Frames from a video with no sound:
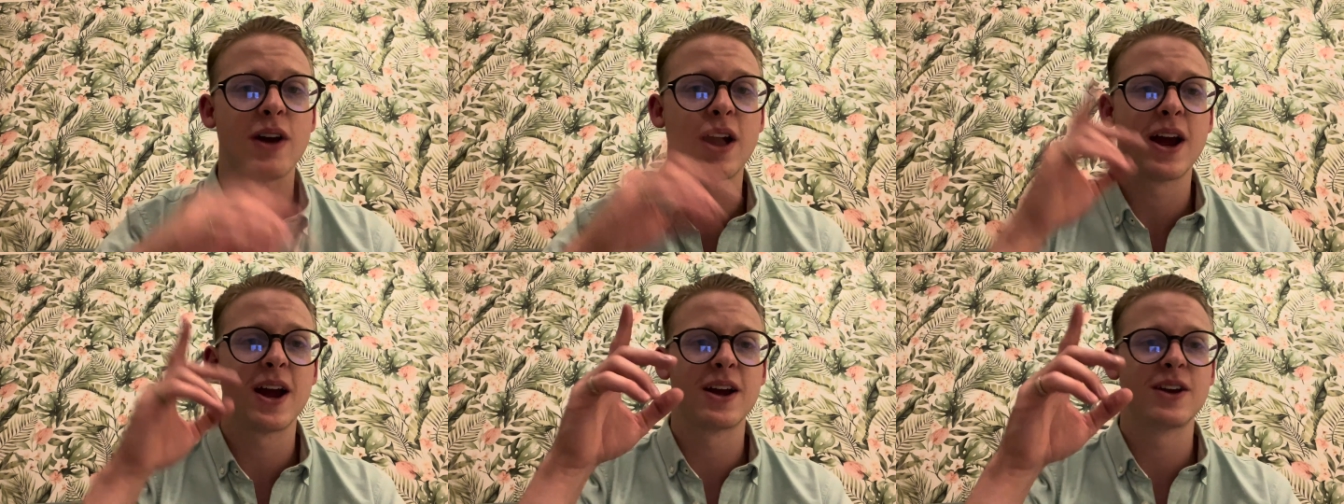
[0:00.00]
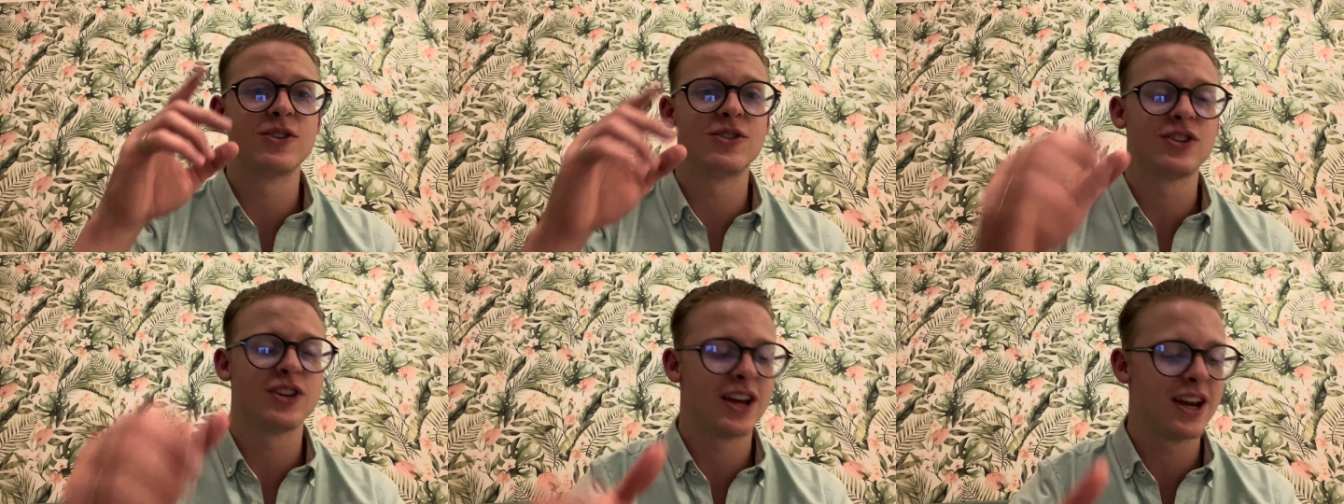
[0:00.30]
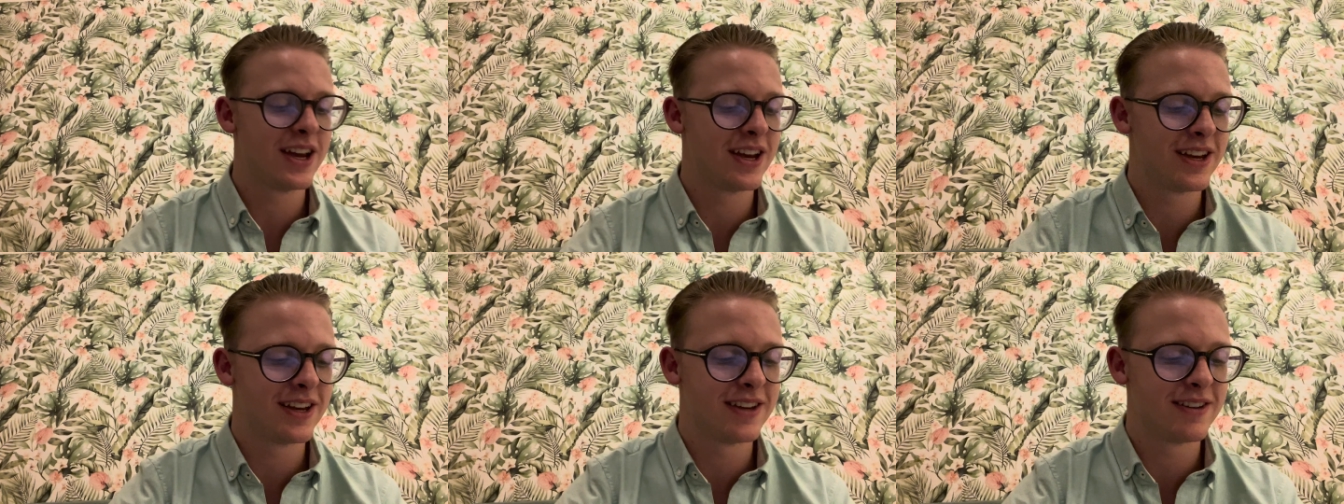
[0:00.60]
as
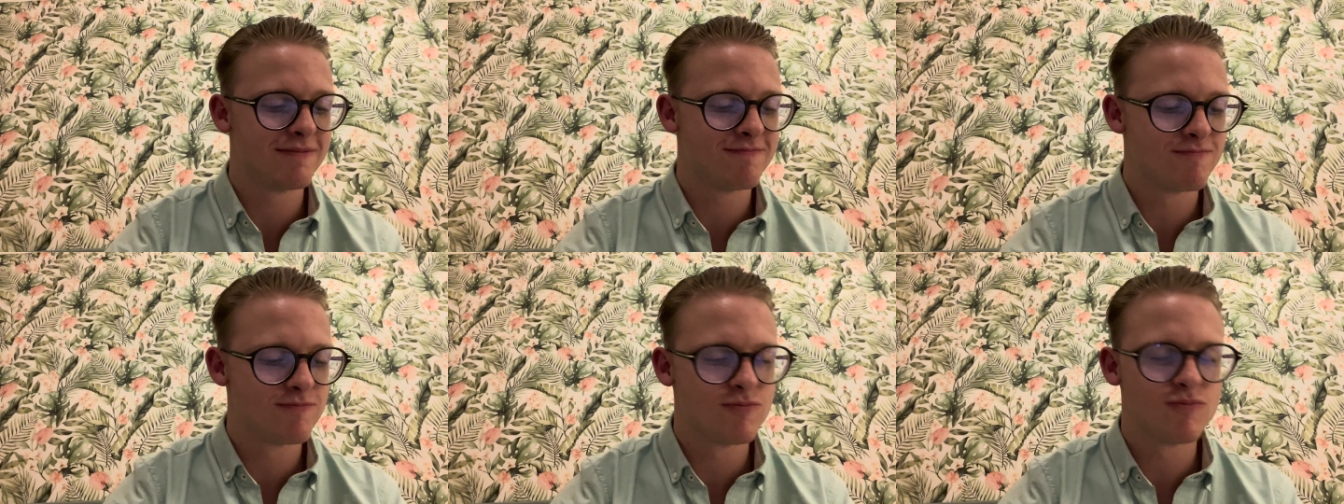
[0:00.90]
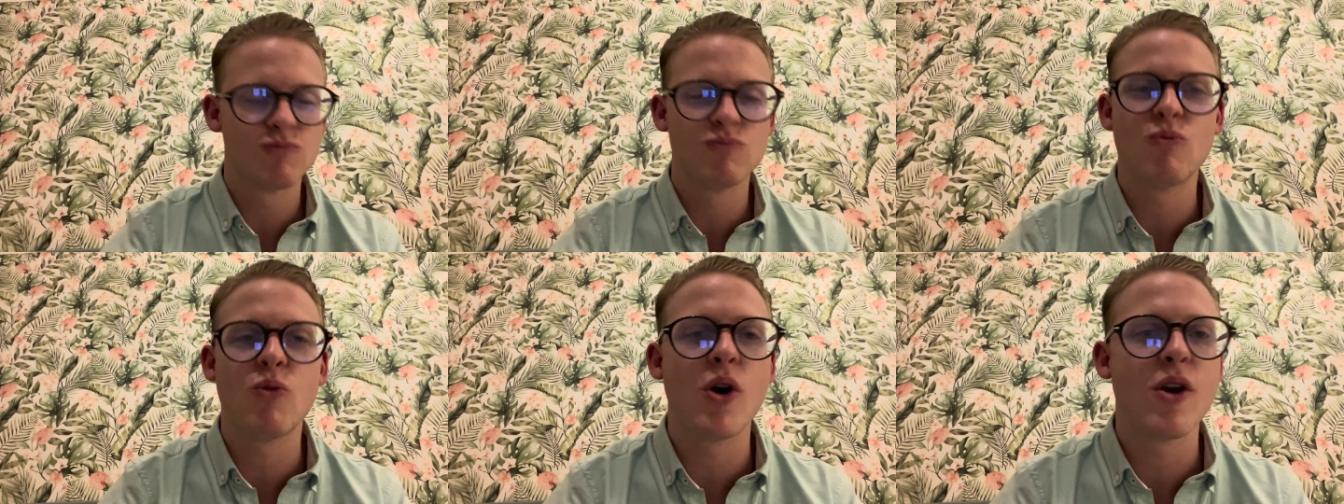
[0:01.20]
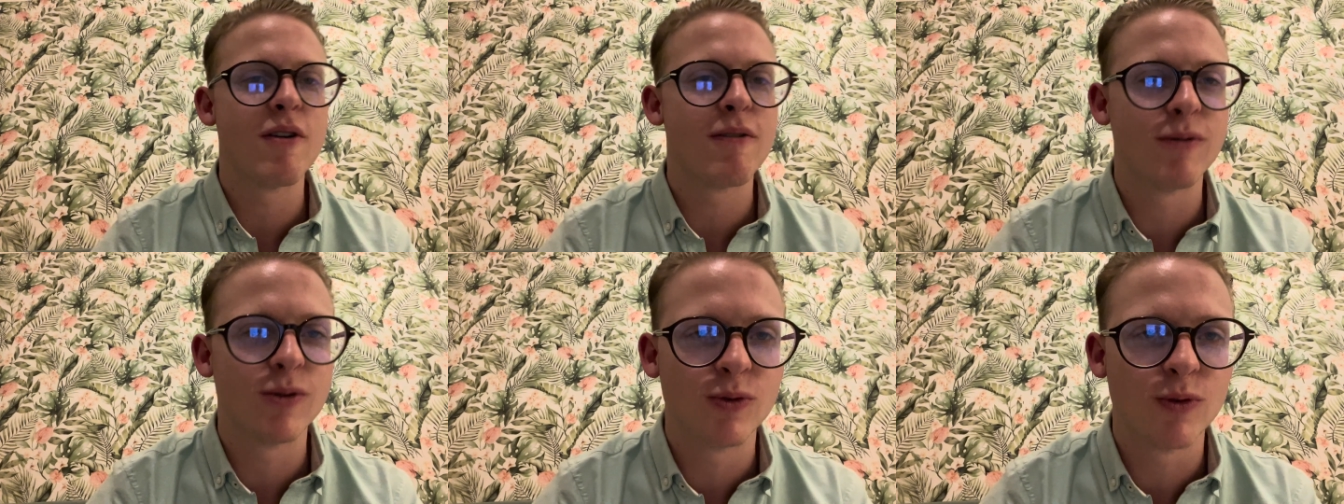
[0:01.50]
a
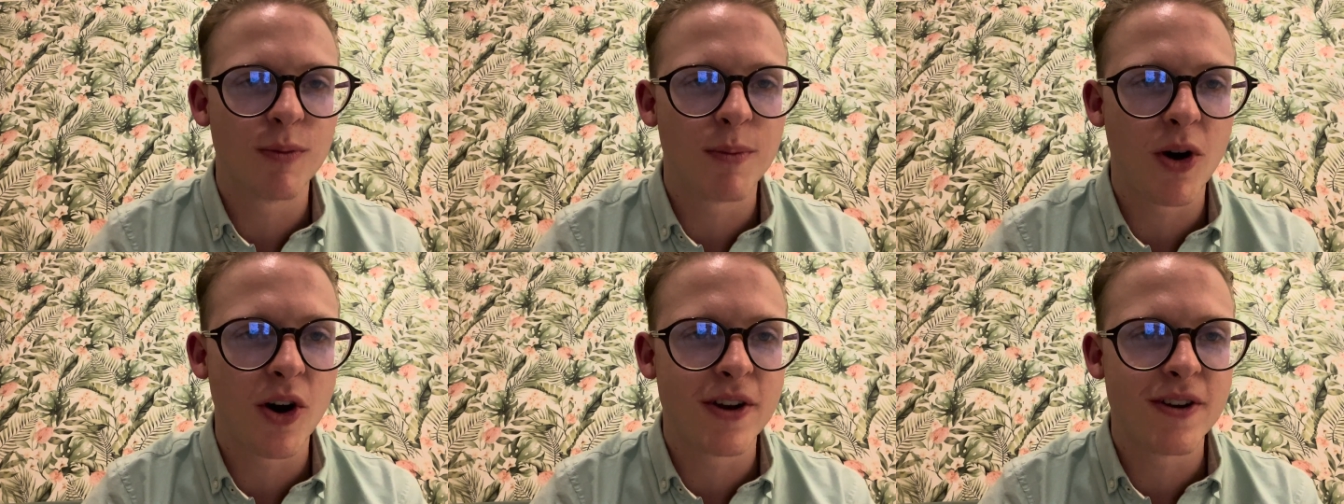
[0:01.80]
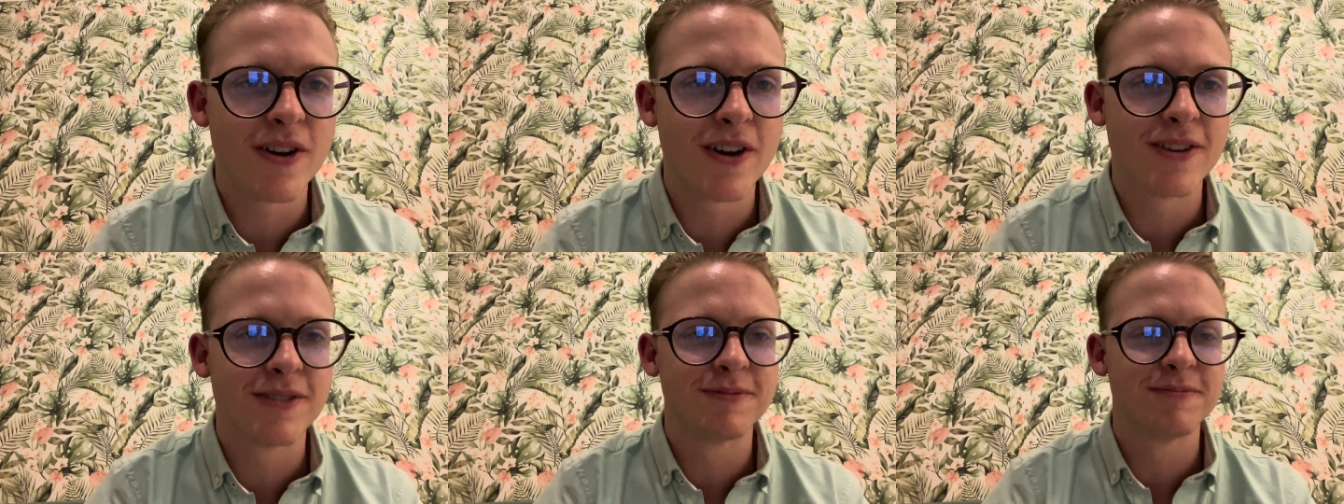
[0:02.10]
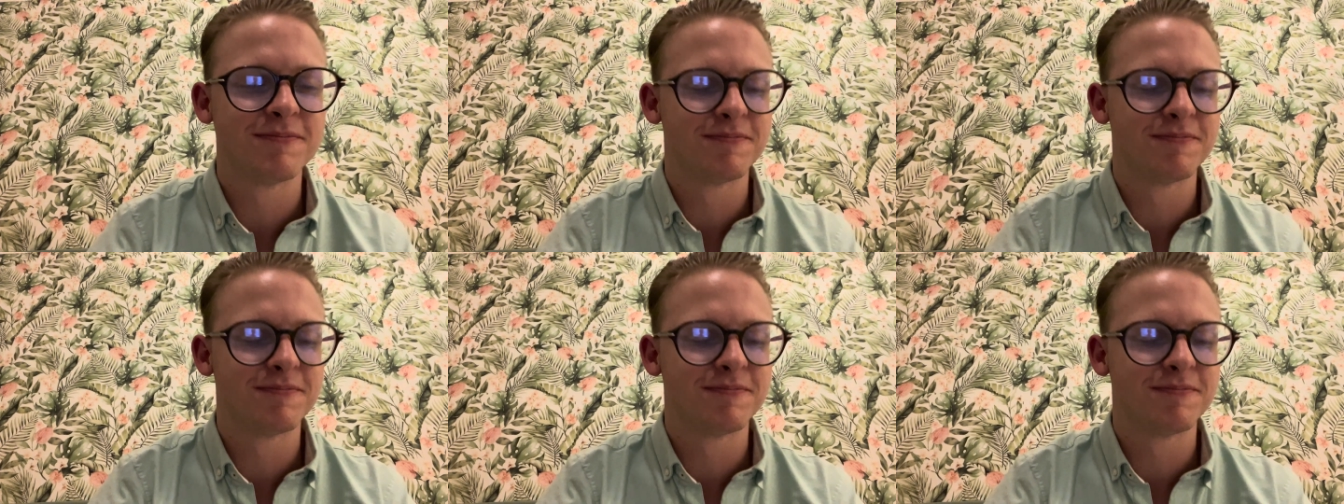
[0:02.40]
wonderful reminder,